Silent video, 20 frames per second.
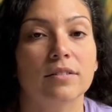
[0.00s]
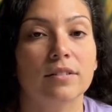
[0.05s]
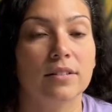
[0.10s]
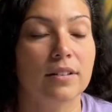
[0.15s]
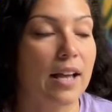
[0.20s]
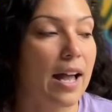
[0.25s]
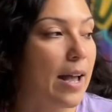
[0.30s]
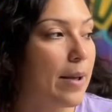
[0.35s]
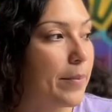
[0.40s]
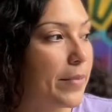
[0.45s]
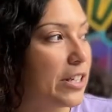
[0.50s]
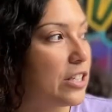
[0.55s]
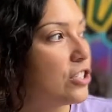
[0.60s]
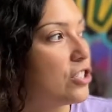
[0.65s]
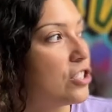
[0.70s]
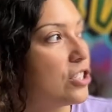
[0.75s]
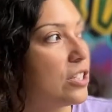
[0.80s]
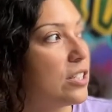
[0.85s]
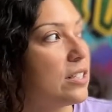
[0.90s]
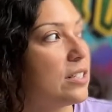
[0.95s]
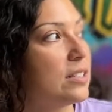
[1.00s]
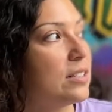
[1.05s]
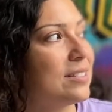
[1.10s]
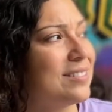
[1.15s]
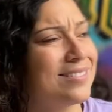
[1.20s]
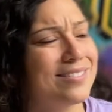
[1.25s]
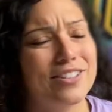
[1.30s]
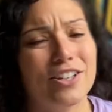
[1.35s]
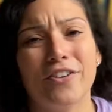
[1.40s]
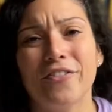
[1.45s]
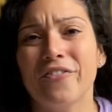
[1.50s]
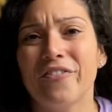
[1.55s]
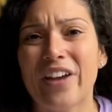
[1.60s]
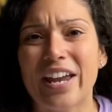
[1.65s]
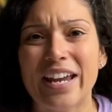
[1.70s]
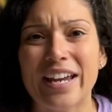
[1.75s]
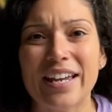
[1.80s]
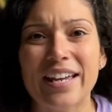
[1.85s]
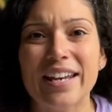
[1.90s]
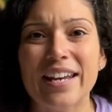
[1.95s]
I mentioned their
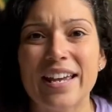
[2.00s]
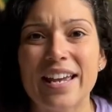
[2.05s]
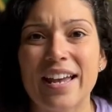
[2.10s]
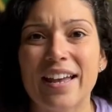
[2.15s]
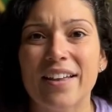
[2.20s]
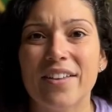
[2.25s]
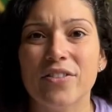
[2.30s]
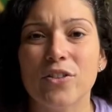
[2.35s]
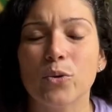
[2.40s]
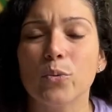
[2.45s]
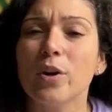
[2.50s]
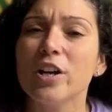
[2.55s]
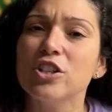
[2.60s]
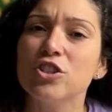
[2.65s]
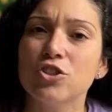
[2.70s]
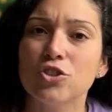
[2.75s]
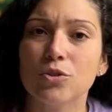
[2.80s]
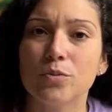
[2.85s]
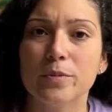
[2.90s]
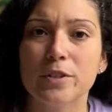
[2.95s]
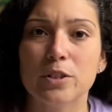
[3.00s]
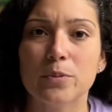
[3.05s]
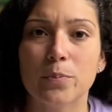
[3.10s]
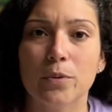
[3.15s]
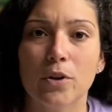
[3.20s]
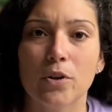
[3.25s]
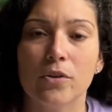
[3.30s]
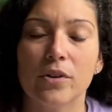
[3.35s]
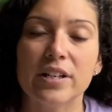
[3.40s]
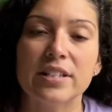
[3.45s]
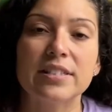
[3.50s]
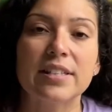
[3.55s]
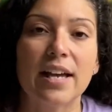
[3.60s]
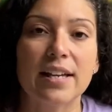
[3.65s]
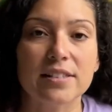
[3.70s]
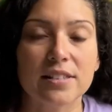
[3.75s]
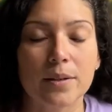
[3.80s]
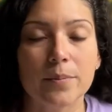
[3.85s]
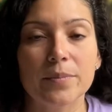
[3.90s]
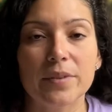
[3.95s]
fan and the restroom is broke. Is
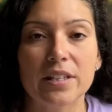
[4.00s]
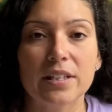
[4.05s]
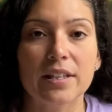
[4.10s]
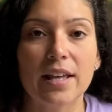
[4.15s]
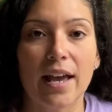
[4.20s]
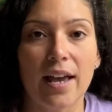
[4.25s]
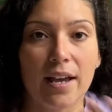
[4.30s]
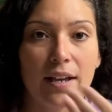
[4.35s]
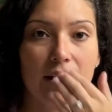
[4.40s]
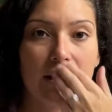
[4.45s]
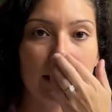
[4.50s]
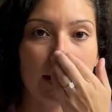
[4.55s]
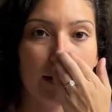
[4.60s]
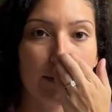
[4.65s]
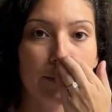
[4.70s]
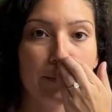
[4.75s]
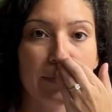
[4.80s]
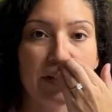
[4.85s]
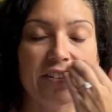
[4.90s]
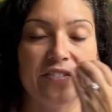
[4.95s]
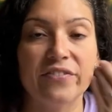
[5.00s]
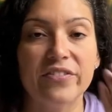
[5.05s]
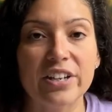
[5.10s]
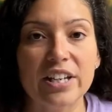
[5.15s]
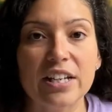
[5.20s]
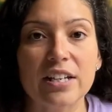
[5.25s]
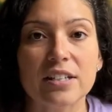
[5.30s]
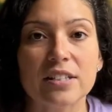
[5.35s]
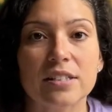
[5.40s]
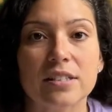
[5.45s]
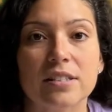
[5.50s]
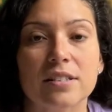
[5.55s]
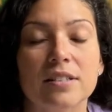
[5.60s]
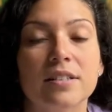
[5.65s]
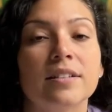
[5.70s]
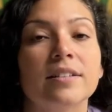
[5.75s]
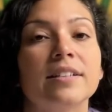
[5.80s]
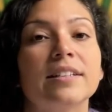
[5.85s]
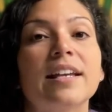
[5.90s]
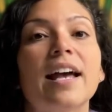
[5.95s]
that something that can be fixed?
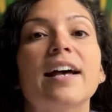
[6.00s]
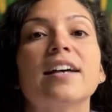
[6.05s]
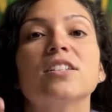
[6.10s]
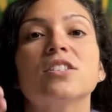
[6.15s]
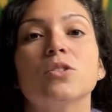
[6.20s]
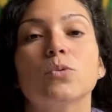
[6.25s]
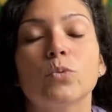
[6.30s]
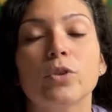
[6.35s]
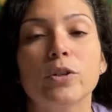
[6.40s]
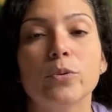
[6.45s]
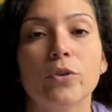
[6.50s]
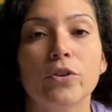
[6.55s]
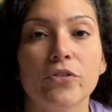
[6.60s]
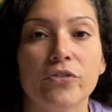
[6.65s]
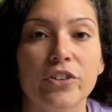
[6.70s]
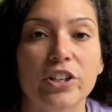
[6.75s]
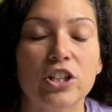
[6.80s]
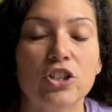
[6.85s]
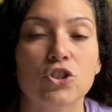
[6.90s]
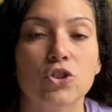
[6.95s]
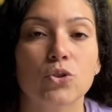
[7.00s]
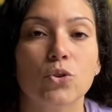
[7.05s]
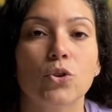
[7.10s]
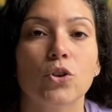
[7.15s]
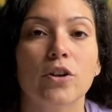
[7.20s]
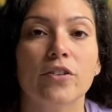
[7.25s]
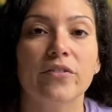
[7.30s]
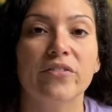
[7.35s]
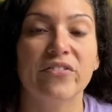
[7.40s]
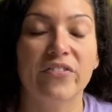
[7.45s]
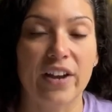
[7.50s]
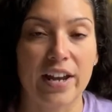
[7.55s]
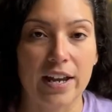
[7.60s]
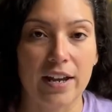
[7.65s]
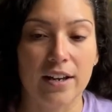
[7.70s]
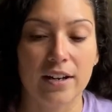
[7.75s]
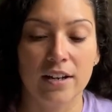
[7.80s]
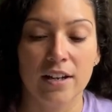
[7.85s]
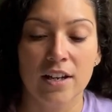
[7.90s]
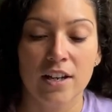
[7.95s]
Yes, we will fix your
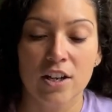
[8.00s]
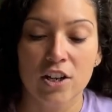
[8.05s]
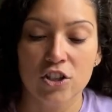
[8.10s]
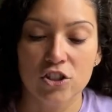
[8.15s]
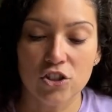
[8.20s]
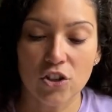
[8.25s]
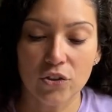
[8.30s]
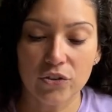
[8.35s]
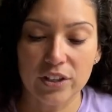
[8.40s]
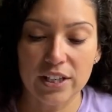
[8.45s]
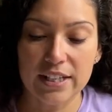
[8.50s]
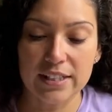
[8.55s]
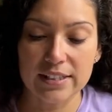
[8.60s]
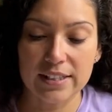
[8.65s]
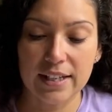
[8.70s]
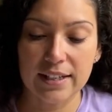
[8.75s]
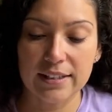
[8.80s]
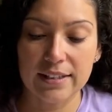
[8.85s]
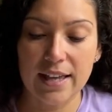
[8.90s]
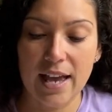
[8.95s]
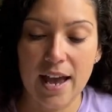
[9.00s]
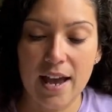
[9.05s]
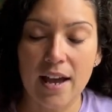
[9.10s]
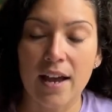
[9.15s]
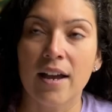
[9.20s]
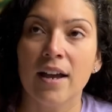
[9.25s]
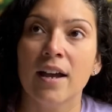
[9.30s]
fan. So things like that.